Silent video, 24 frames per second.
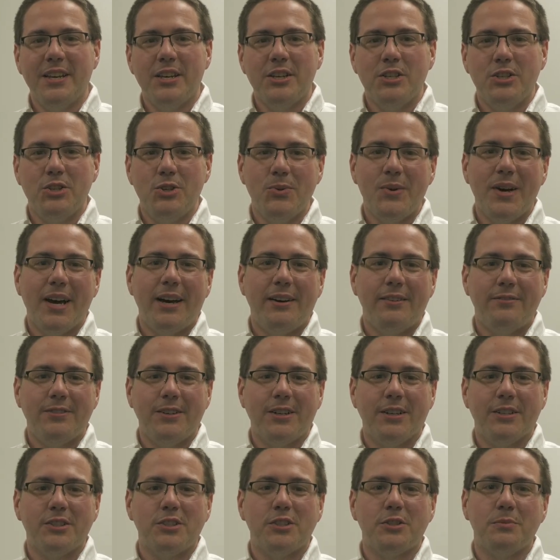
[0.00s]
you have
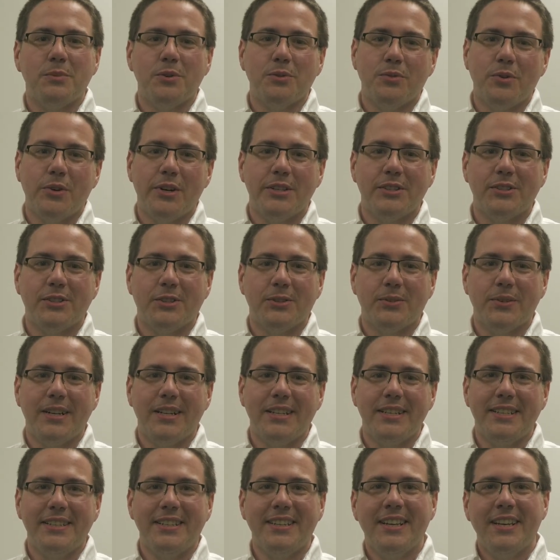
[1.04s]
Customer Voice
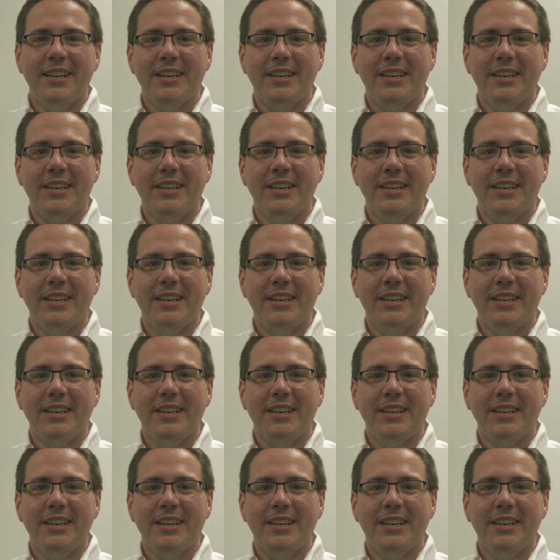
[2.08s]
already.